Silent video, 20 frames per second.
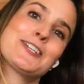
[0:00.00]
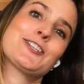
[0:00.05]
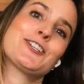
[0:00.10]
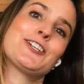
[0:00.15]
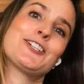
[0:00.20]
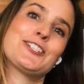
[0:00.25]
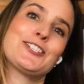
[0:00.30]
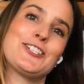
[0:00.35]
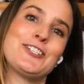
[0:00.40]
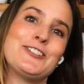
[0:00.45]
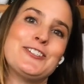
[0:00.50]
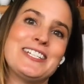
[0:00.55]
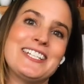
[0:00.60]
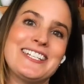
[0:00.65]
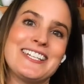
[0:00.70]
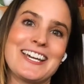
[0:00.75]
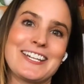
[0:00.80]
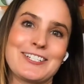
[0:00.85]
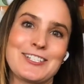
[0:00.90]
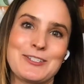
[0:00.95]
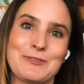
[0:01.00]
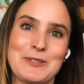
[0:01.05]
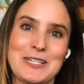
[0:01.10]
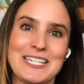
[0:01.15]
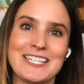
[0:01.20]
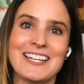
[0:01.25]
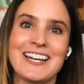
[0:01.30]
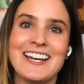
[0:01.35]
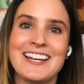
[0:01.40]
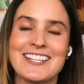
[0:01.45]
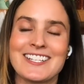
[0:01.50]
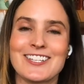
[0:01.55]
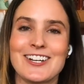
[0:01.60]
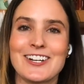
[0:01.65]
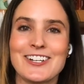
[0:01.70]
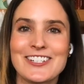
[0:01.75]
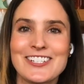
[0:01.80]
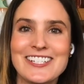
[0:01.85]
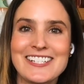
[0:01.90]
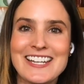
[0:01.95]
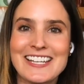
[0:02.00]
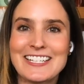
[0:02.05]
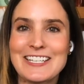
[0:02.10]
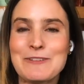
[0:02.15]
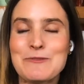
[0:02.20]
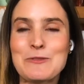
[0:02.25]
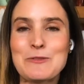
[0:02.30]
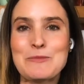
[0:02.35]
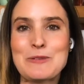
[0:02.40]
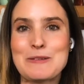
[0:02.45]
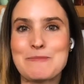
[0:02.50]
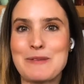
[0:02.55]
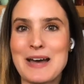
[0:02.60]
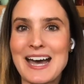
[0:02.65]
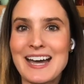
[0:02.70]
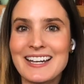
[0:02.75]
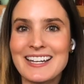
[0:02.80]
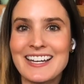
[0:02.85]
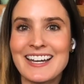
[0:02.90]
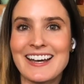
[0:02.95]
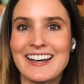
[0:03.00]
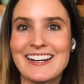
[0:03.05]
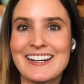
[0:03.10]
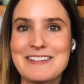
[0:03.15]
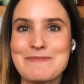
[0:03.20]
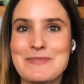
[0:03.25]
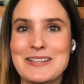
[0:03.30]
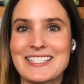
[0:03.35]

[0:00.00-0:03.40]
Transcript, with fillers: sure to tune in next week. Sargun and Nikke will be back um,